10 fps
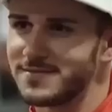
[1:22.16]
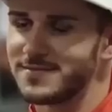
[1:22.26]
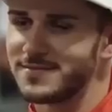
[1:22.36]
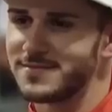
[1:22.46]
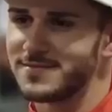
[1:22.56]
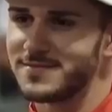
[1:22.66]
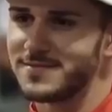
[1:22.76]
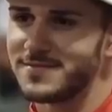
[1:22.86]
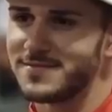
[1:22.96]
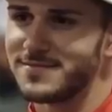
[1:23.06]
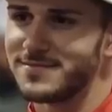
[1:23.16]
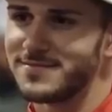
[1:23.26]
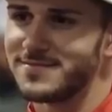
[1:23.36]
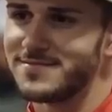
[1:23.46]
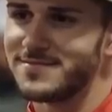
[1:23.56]

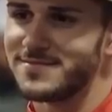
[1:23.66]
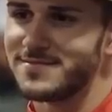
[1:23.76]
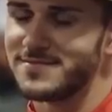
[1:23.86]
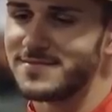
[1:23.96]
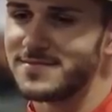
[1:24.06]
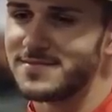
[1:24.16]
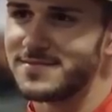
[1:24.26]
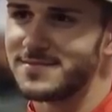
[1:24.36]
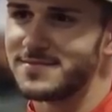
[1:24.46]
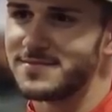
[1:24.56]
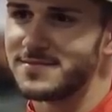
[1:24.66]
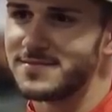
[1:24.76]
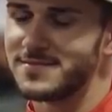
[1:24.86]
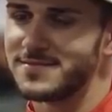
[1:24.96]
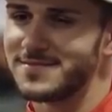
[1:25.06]

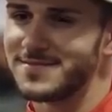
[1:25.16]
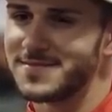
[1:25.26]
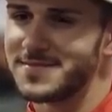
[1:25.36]
(not speaking)